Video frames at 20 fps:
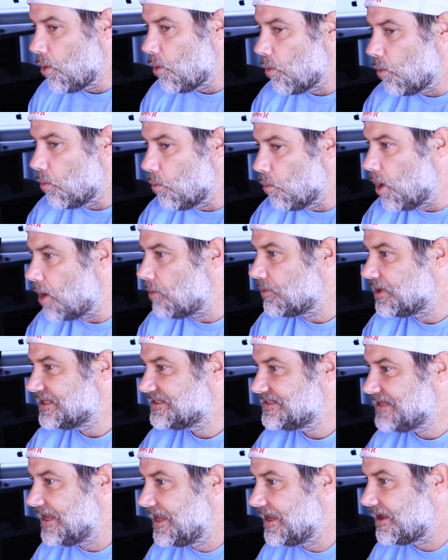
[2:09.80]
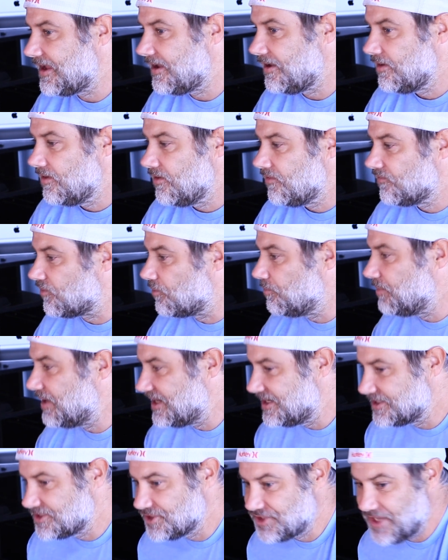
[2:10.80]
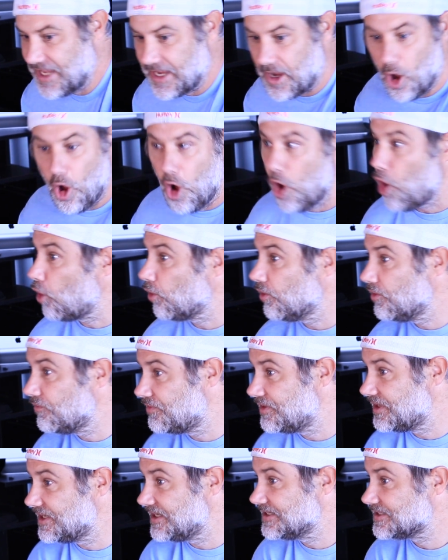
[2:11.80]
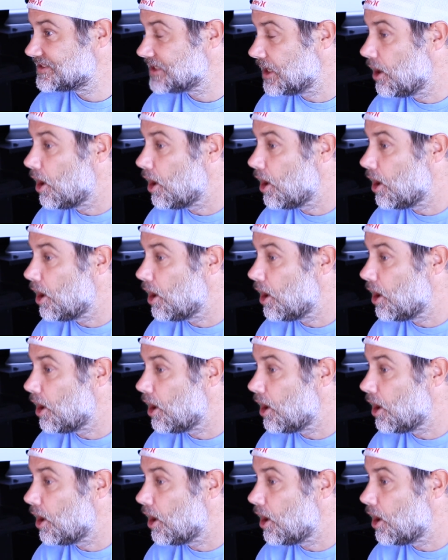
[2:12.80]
what would it take for me to just take all of these